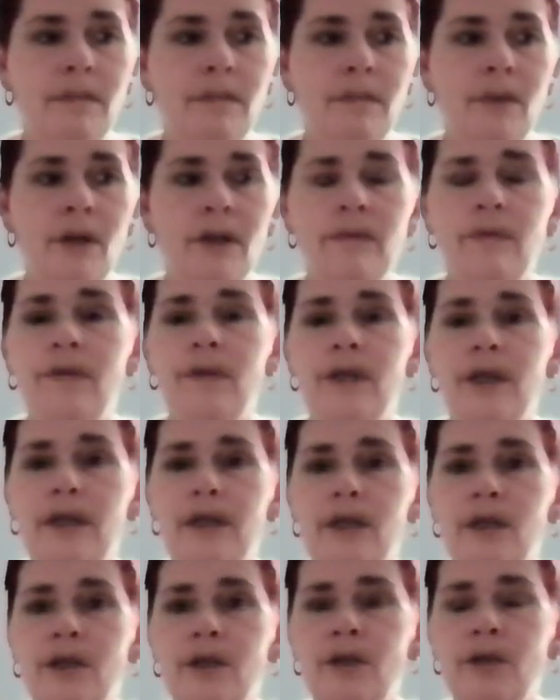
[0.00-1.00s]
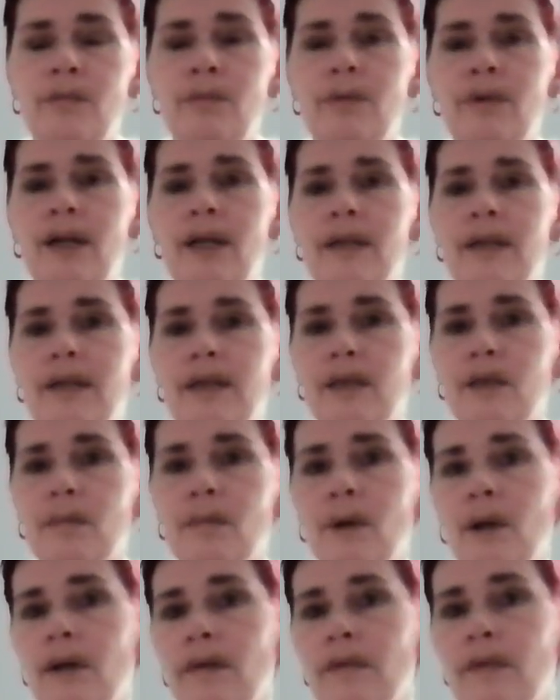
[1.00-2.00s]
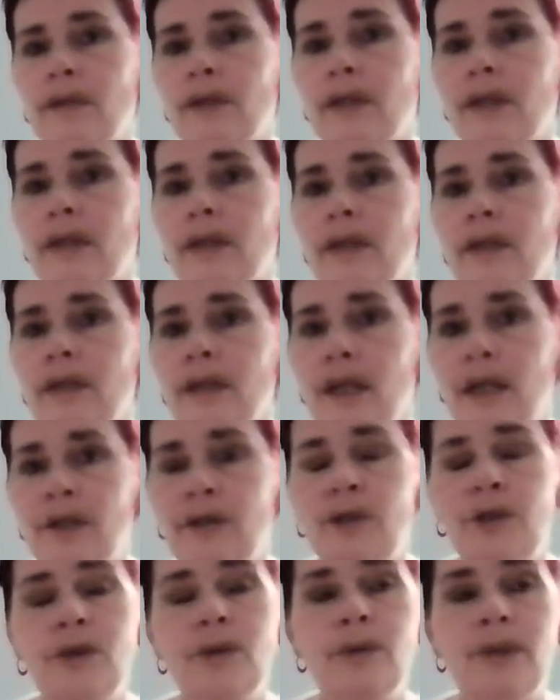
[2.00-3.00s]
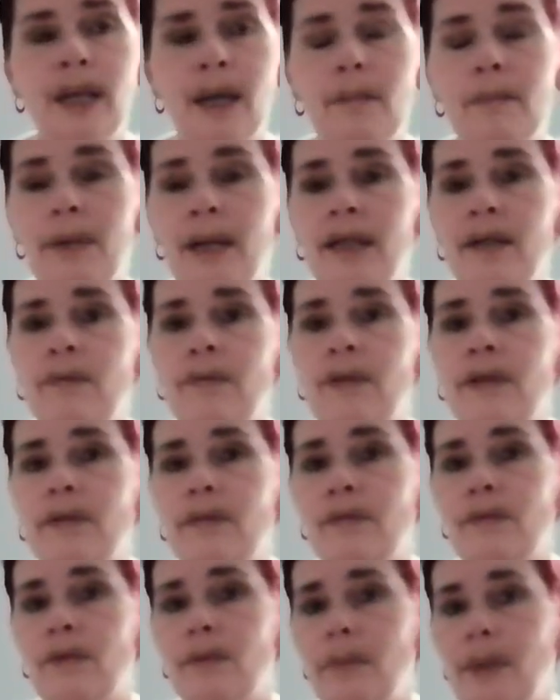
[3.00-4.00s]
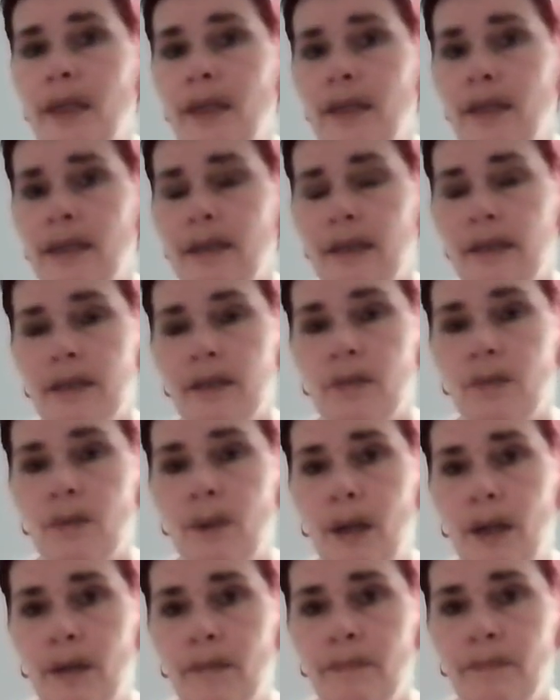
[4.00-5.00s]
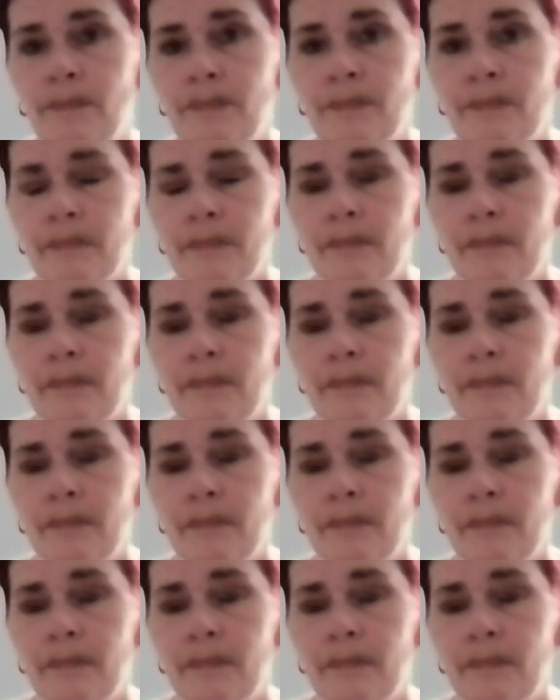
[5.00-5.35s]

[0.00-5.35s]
mindfulness, do practice mindfulness, and do get benefit from it as well.